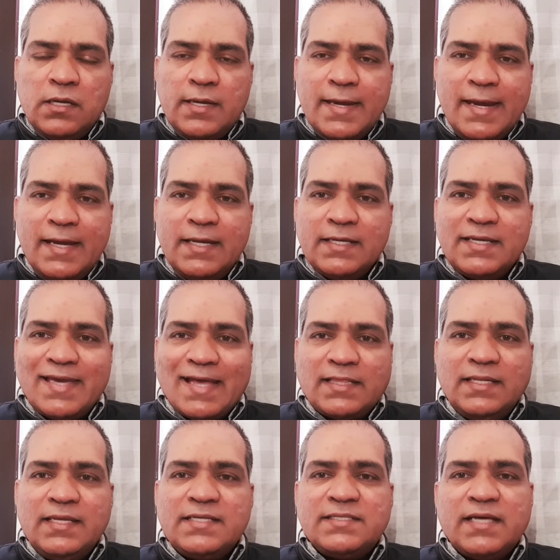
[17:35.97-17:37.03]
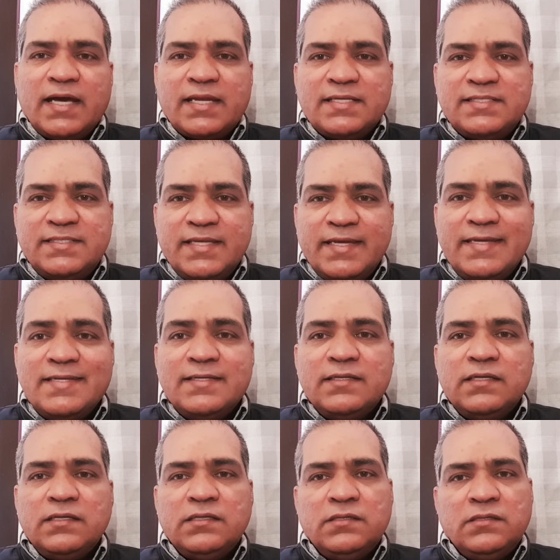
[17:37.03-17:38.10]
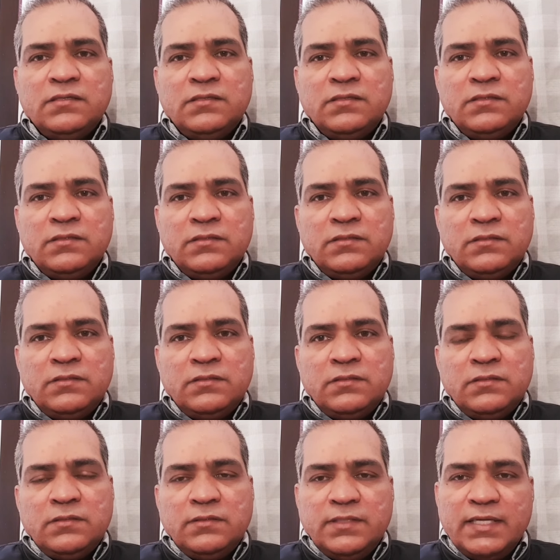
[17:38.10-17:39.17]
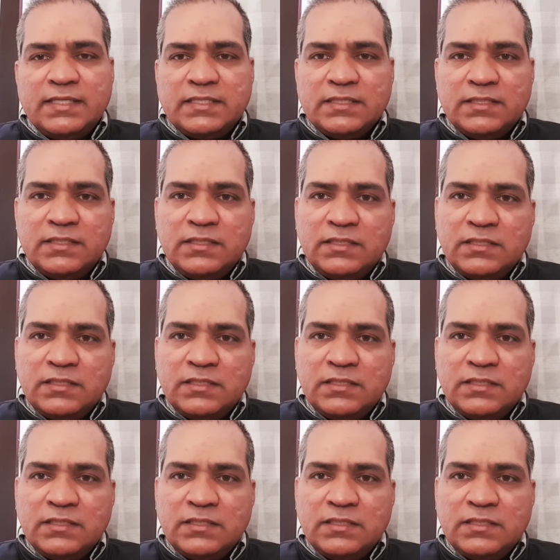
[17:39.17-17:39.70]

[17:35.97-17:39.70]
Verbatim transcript: And Catholics are saying that uh,